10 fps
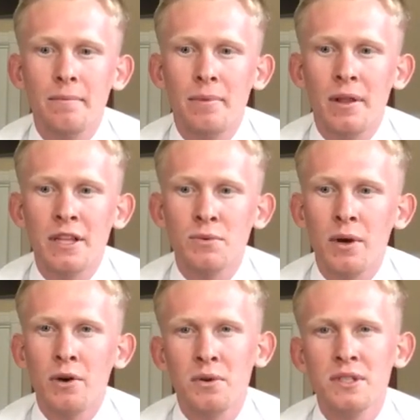But that's
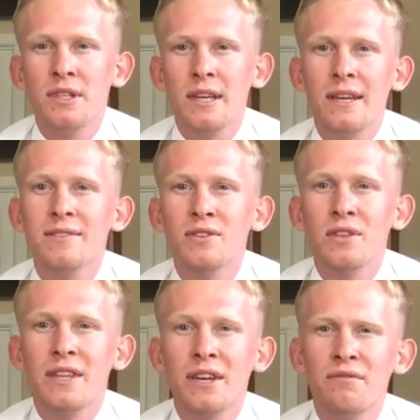why I always did it, so
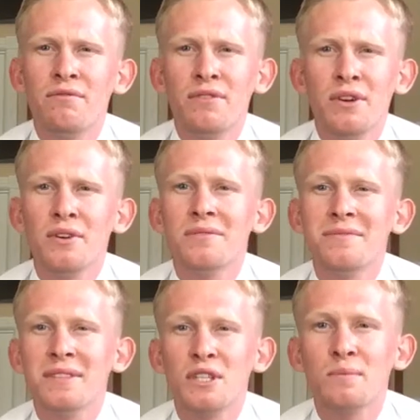then they could feel
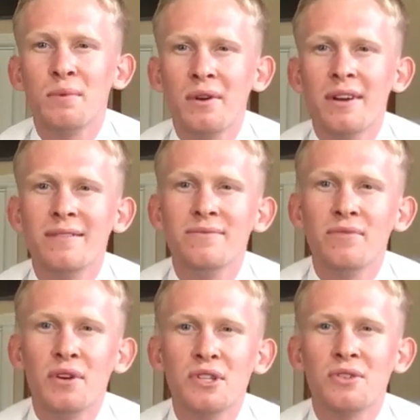the Spirit
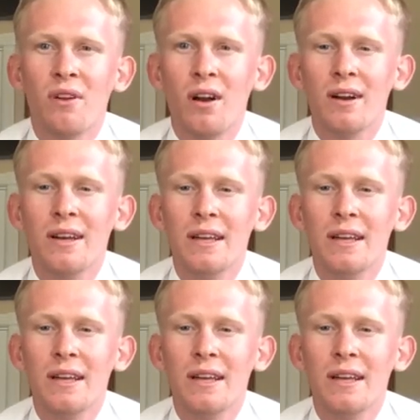very strong.